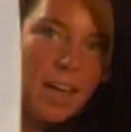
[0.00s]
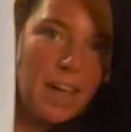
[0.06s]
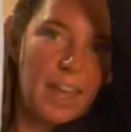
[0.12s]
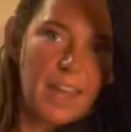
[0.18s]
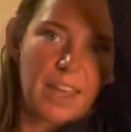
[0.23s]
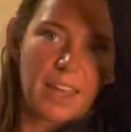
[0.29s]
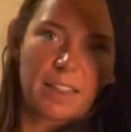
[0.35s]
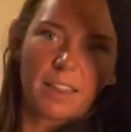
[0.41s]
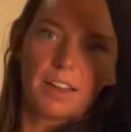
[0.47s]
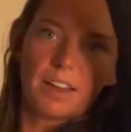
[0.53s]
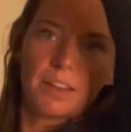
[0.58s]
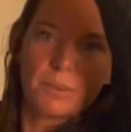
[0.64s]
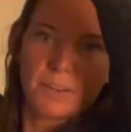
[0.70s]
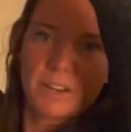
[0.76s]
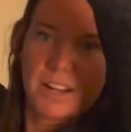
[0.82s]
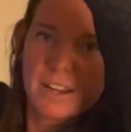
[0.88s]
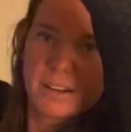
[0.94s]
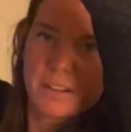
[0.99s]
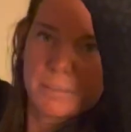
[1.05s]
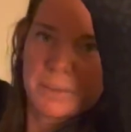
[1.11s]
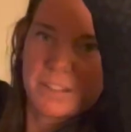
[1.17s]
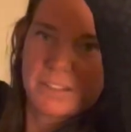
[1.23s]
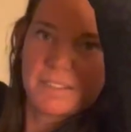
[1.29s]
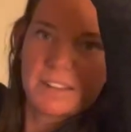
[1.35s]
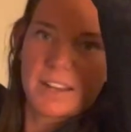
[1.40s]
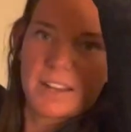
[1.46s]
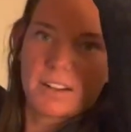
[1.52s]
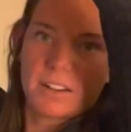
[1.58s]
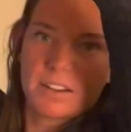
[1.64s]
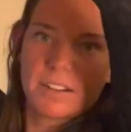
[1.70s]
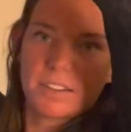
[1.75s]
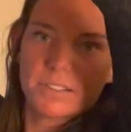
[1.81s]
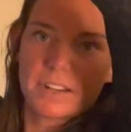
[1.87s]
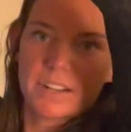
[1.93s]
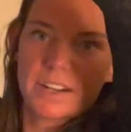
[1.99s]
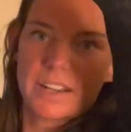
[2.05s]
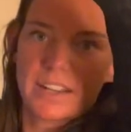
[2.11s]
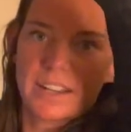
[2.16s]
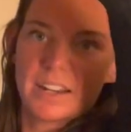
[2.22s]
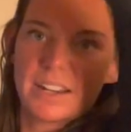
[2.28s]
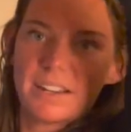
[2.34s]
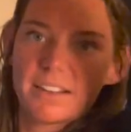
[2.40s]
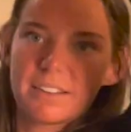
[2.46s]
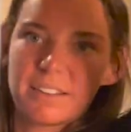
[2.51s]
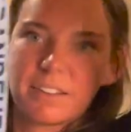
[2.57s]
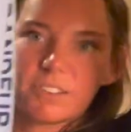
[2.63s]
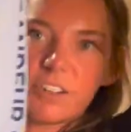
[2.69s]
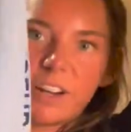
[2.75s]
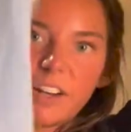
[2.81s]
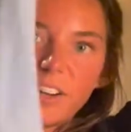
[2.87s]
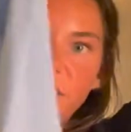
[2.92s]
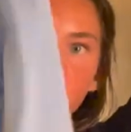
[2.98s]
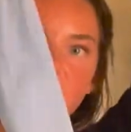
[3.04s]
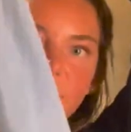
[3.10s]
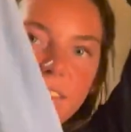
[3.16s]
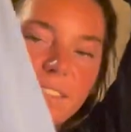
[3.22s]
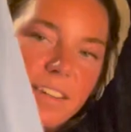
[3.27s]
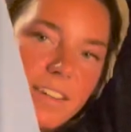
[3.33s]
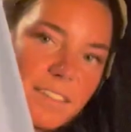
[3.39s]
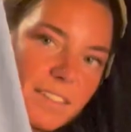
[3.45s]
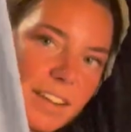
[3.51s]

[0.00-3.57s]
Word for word: and the other one had a big stain on it, so I didn't get it. It says Grandeur of the Seas